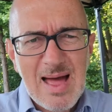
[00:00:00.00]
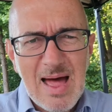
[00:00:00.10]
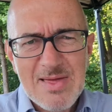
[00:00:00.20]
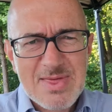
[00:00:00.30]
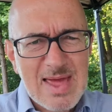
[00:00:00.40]

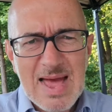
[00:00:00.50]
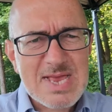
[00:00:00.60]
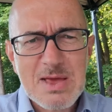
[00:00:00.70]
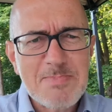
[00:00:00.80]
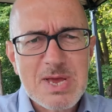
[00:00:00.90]
And the
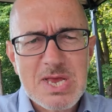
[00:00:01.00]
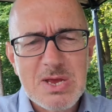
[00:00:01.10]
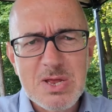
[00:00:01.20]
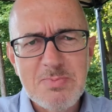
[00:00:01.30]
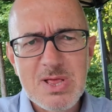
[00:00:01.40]
SNP
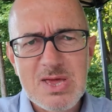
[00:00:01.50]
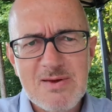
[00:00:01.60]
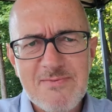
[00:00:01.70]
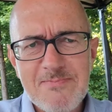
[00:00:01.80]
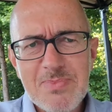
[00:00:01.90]
seem to
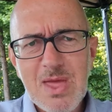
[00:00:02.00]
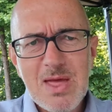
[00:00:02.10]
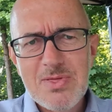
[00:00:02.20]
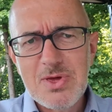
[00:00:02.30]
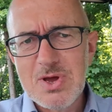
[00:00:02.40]
believe
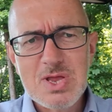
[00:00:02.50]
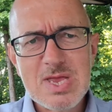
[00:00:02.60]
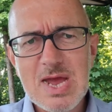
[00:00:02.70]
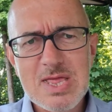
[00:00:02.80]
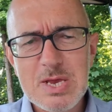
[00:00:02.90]
that you can
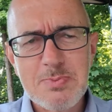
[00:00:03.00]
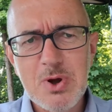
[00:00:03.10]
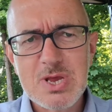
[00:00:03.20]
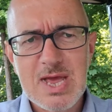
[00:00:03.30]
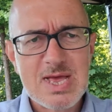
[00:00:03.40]
take this
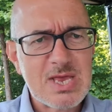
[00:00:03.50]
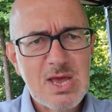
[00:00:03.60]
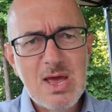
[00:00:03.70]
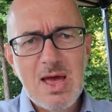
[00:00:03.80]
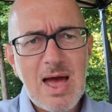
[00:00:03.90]
process
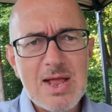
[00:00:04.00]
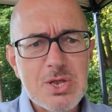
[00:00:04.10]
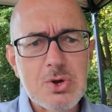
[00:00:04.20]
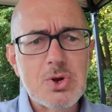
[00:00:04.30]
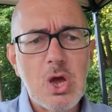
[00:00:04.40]
and
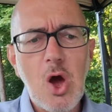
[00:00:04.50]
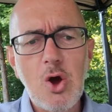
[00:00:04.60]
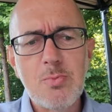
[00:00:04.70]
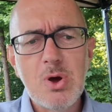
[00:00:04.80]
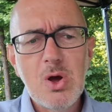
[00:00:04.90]
do it at
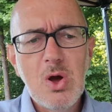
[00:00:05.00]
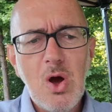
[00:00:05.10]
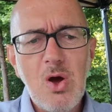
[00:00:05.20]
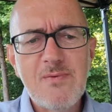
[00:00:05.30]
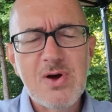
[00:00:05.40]
home
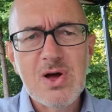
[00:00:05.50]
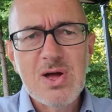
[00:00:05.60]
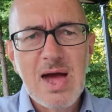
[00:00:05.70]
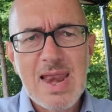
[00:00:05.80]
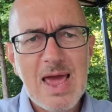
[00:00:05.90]
over
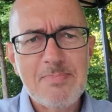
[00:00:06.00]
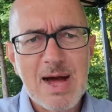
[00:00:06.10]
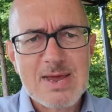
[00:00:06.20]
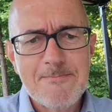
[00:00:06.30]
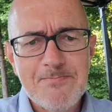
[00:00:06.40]
an
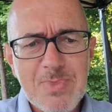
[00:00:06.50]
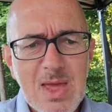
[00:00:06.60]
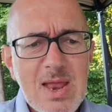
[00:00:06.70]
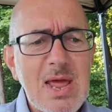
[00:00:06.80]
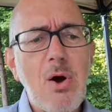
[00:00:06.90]
iPad.
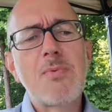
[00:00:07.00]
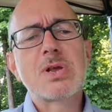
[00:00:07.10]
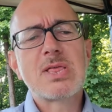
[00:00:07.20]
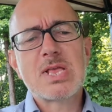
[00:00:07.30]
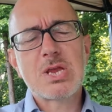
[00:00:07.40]
Now,
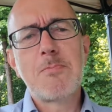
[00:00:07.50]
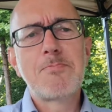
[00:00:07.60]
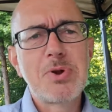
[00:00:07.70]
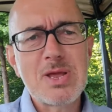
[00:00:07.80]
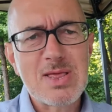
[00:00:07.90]
obviously, that's
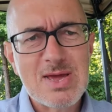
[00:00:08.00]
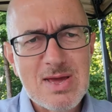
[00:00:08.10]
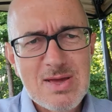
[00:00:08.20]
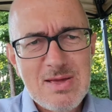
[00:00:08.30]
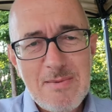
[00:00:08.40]
completely
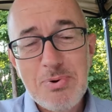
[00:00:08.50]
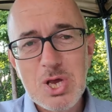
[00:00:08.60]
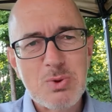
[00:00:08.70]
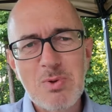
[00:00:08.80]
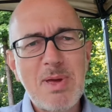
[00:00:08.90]

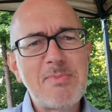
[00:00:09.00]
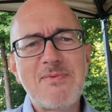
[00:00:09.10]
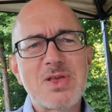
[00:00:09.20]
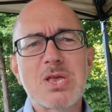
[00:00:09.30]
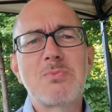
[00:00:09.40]
impossible. Maybe
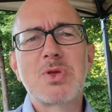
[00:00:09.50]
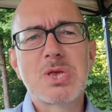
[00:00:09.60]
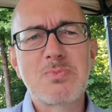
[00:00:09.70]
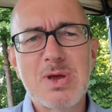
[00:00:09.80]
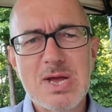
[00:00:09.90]
for some
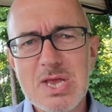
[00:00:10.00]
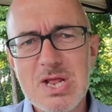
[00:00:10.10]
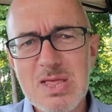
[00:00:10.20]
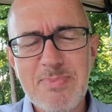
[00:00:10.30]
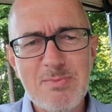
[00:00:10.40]
subjects it's
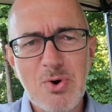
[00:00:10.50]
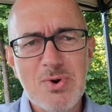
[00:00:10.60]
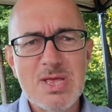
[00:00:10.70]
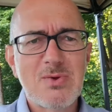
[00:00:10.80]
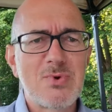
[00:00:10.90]
a little bit
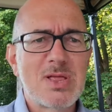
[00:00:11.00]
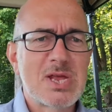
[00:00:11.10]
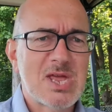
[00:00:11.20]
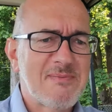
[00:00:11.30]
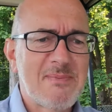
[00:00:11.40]
more
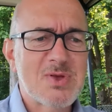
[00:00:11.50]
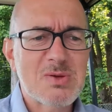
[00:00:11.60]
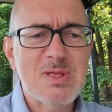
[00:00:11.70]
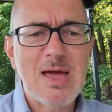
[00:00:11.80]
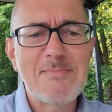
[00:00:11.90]
realistic, but with
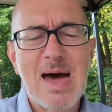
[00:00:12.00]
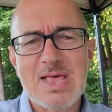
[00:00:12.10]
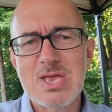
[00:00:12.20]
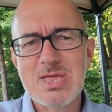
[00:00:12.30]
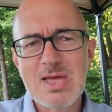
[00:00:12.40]
something like
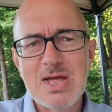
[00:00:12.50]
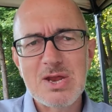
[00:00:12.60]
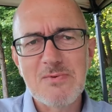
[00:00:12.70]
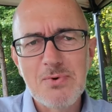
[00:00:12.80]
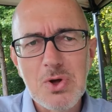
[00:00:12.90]
maths, the
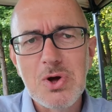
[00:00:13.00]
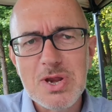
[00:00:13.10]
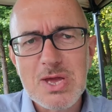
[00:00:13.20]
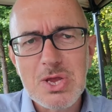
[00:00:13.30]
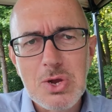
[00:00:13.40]
idea of
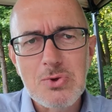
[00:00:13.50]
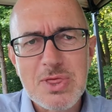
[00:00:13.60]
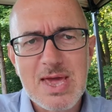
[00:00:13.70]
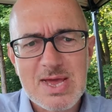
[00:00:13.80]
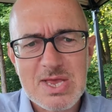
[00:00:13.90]
learning new
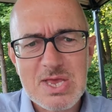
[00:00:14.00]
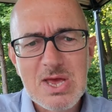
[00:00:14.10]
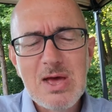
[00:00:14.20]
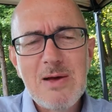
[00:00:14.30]
things